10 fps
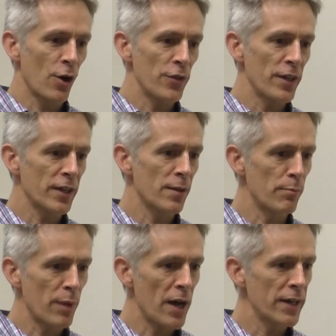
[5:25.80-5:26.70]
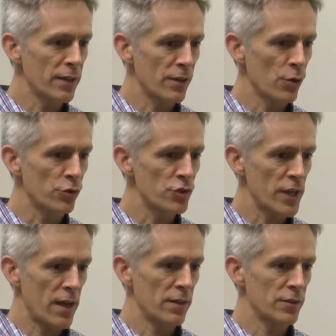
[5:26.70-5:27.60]
You know, I think combining
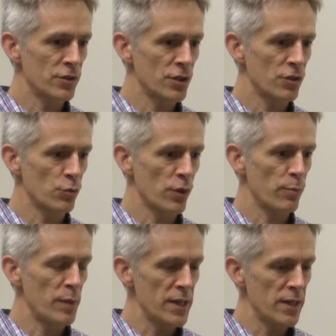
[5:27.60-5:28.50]
those challenges with